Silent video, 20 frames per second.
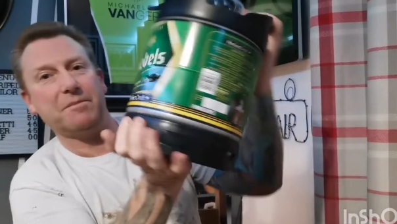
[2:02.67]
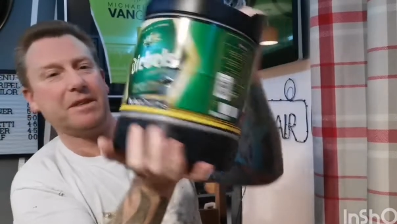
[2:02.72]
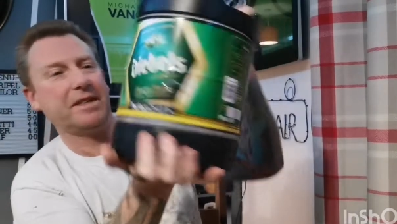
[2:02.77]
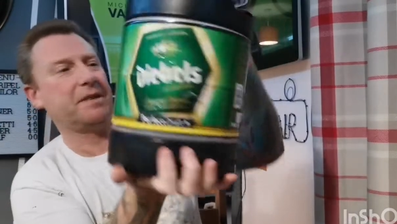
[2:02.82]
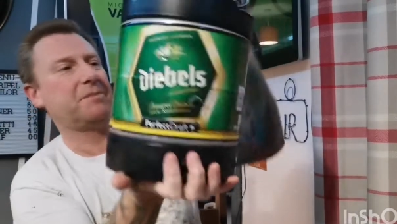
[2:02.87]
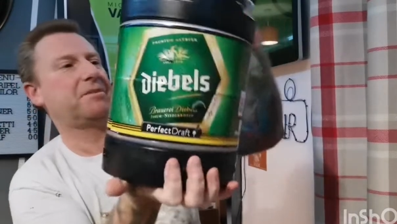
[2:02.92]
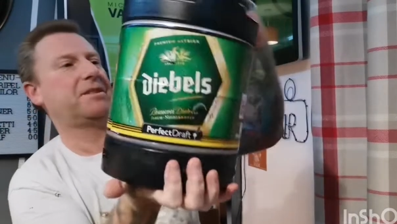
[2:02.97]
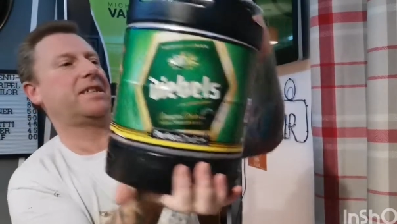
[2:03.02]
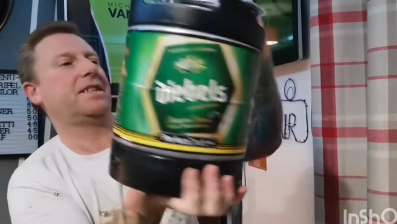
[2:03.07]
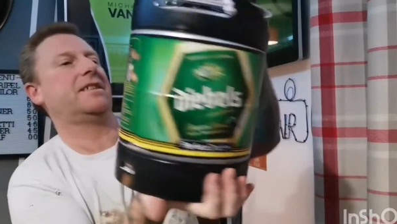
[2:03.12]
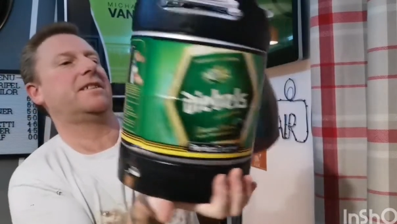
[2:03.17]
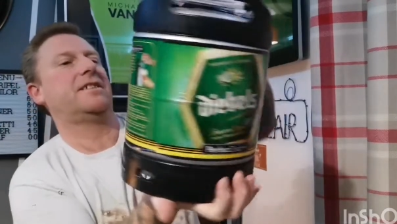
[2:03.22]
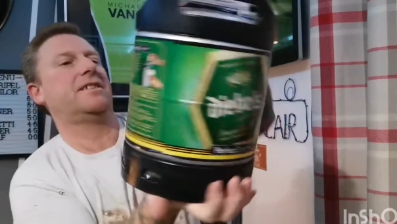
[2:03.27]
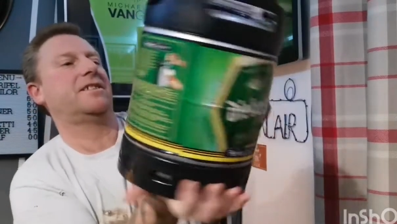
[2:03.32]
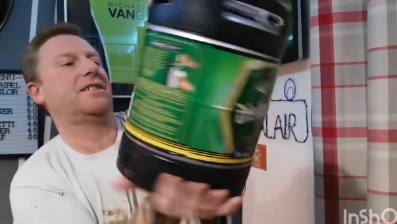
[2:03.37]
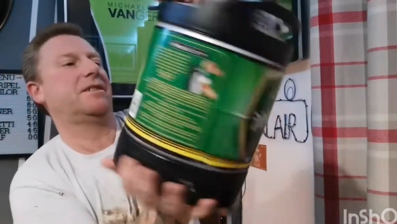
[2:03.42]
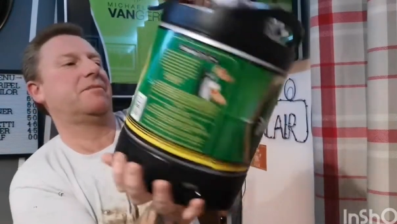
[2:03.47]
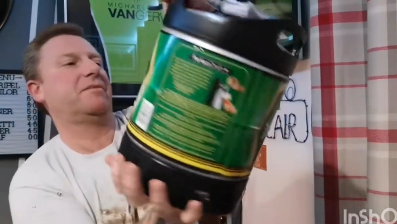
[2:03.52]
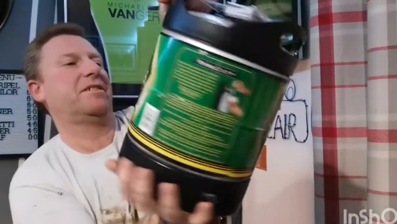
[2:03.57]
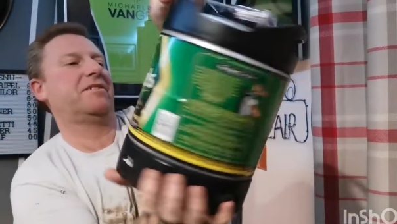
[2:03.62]
the bloody percentage
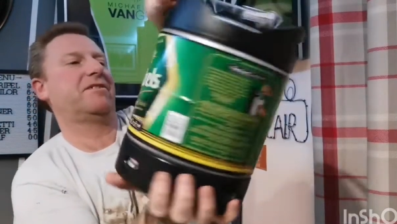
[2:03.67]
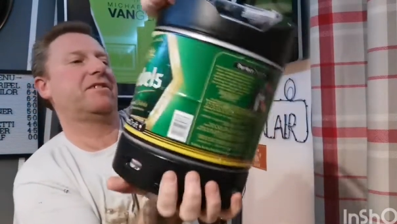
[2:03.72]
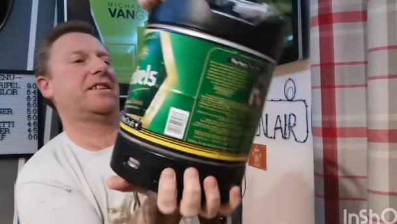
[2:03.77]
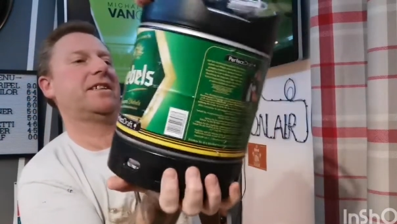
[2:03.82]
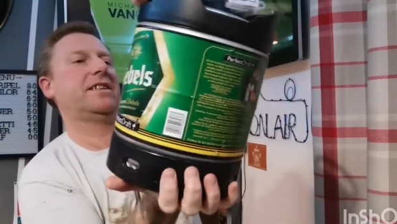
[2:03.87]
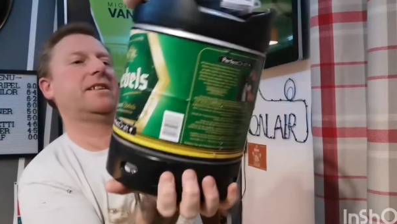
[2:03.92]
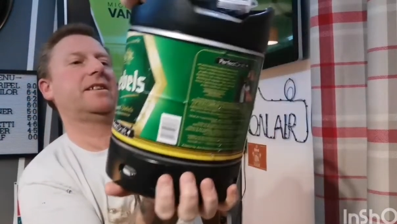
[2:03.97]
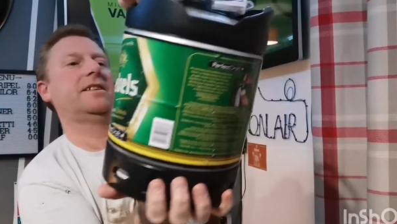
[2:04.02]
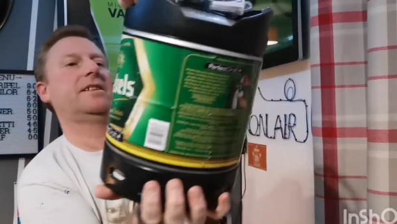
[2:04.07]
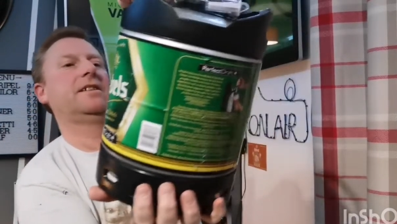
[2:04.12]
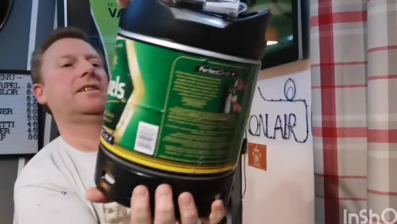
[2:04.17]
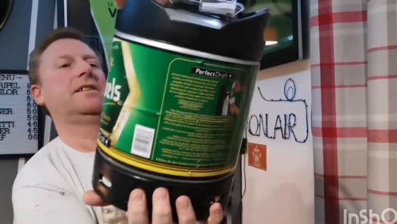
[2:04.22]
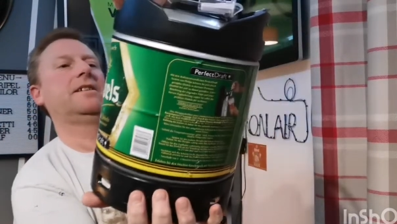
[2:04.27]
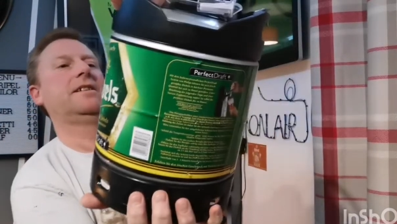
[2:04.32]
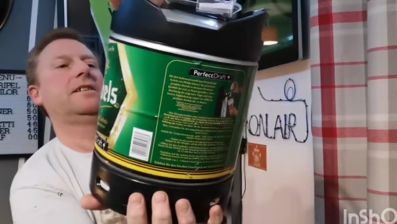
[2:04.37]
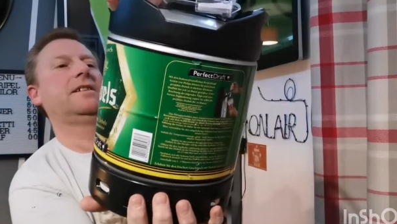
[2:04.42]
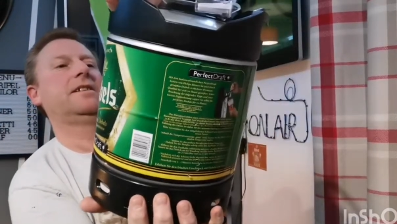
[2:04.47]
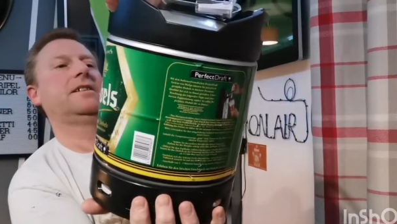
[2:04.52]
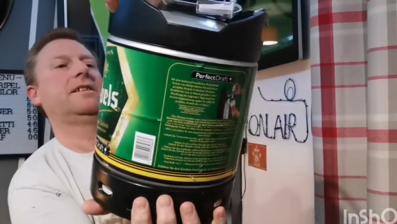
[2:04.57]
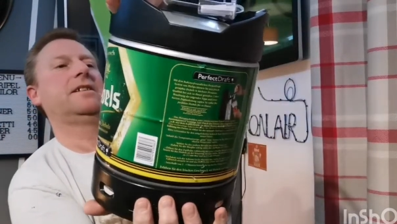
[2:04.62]
somewhere on here.
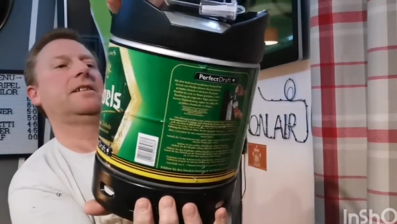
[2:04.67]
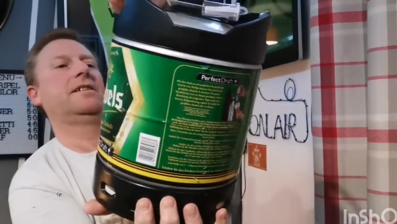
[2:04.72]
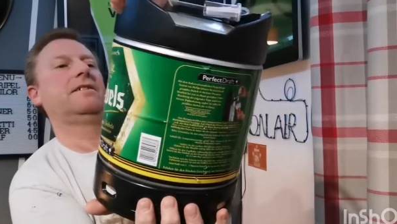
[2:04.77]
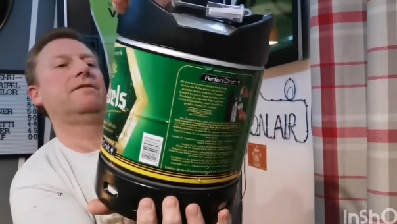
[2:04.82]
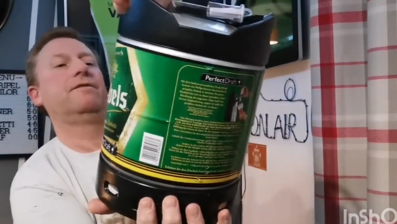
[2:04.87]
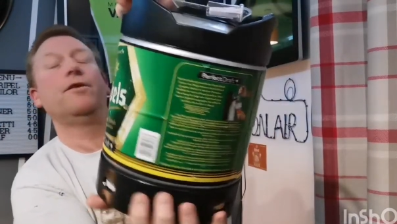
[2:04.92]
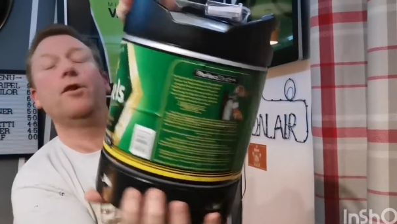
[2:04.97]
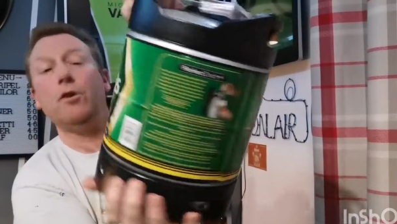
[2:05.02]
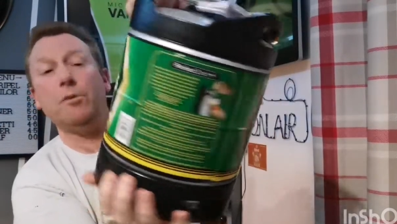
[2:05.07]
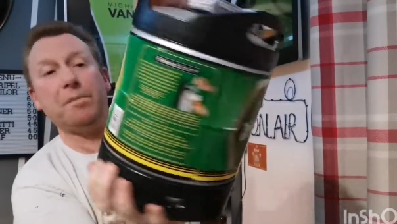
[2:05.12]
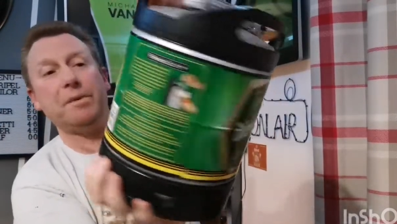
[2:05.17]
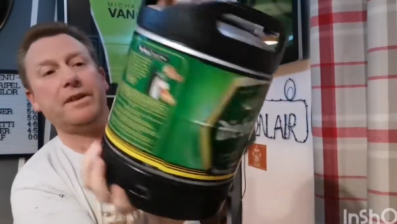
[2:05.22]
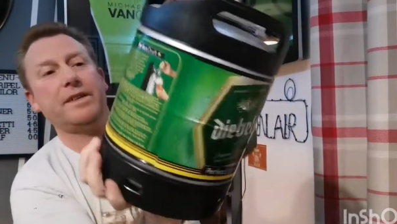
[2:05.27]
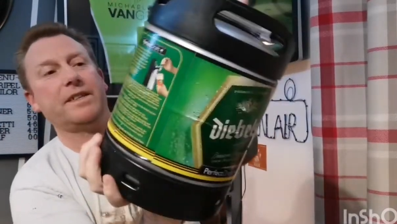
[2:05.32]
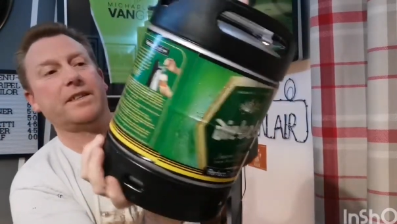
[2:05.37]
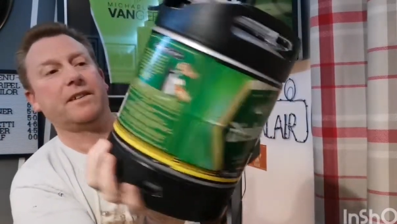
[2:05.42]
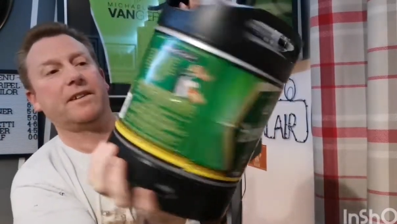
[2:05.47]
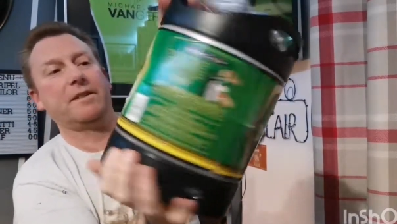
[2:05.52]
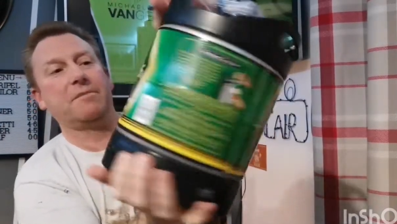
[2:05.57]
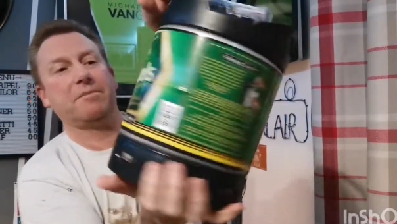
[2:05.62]

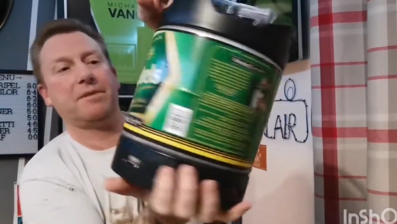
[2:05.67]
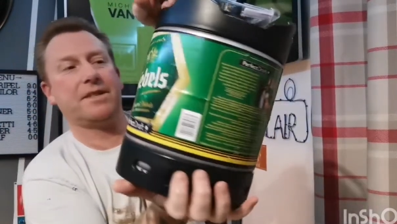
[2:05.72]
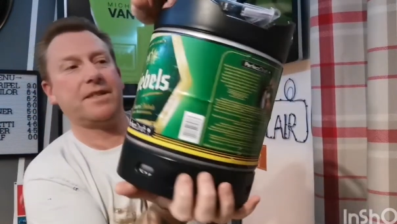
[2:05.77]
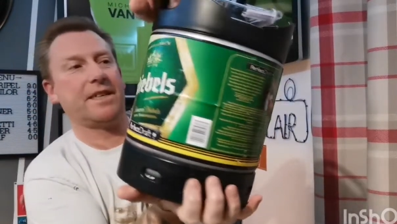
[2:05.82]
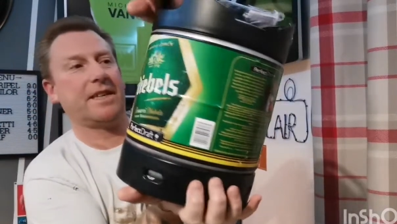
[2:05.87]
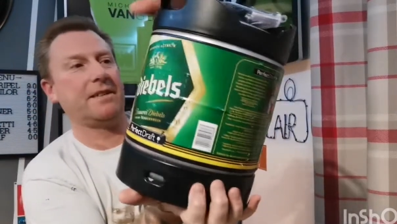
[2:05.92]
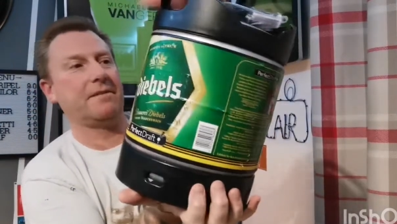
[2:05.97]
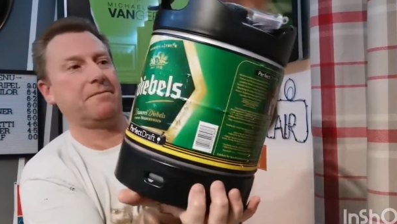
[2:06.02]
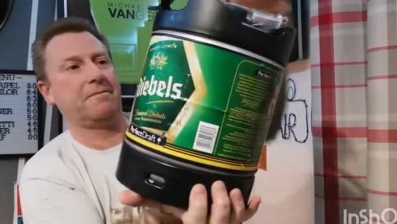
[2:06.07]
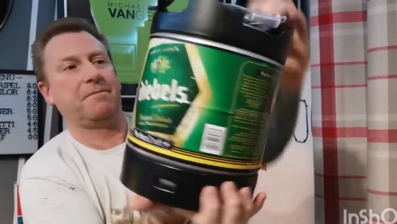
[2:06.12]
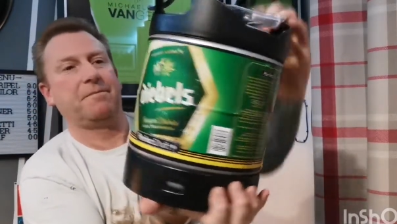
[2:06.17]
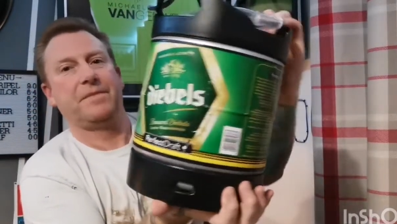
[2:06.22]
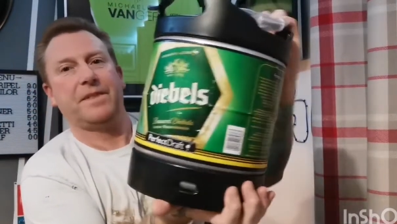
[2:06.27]
4.9%.